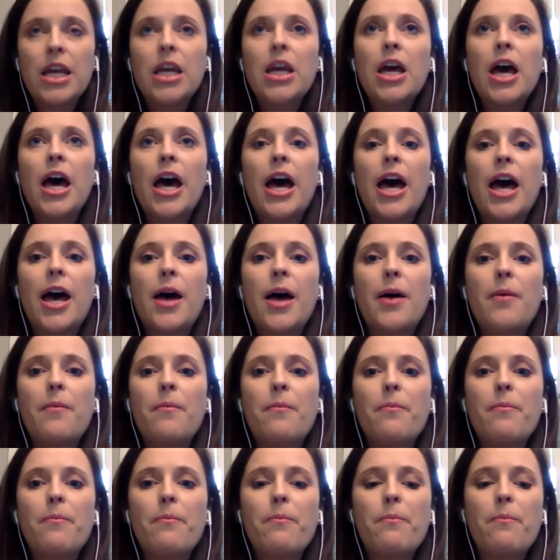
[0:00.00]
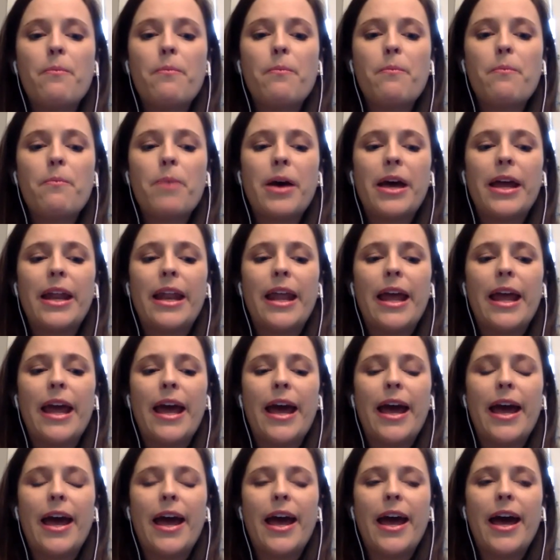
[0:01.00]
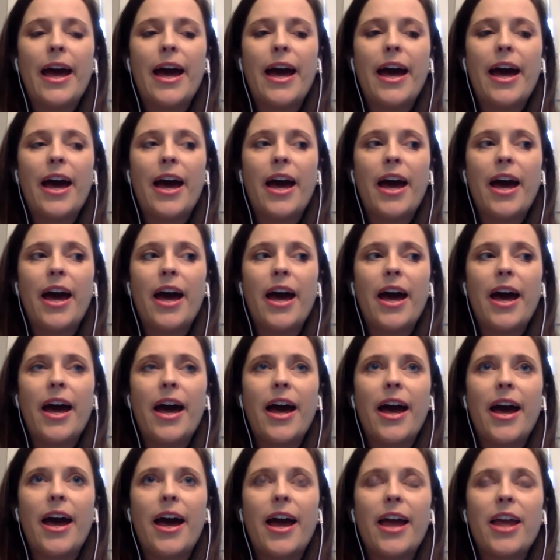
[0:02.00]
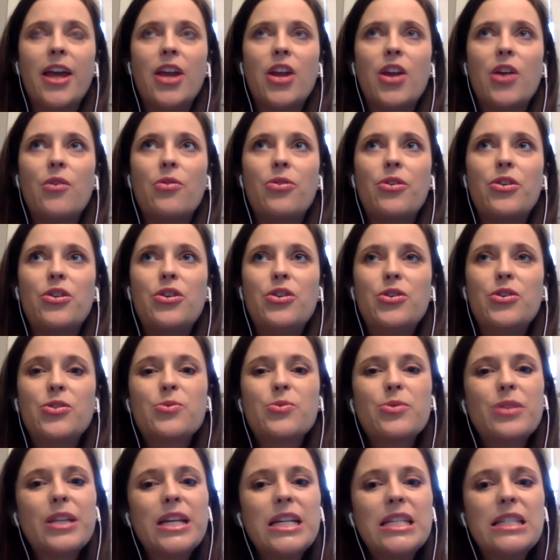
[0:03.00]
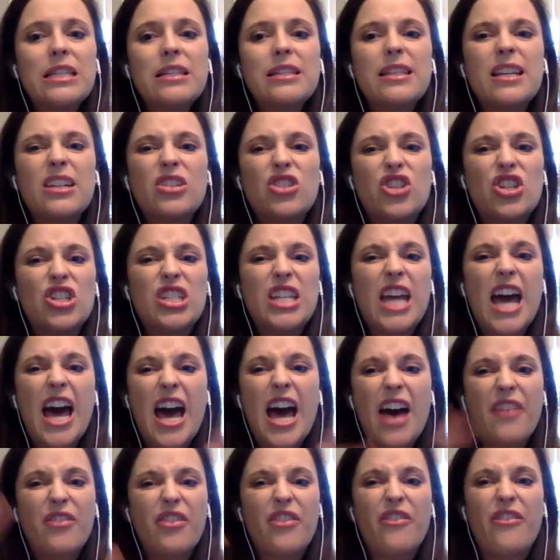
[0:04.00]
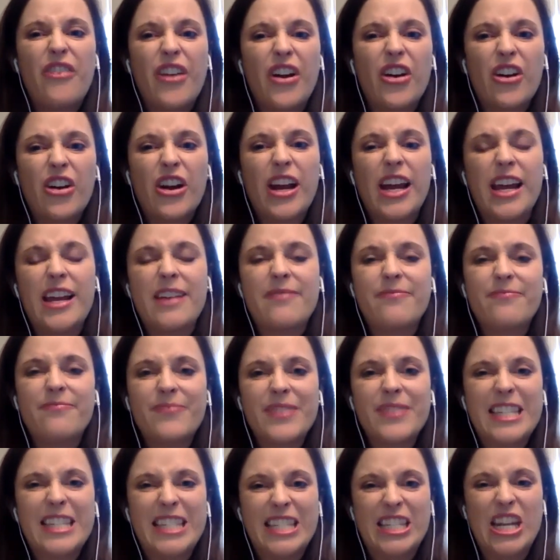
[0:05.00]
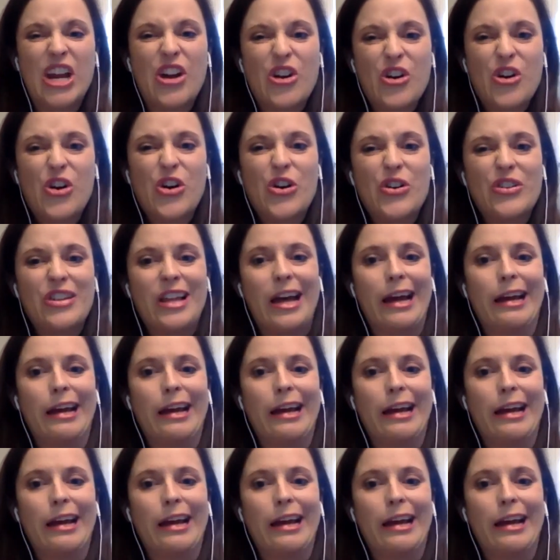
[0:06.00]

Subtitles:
But the news releases that just have a very sterile,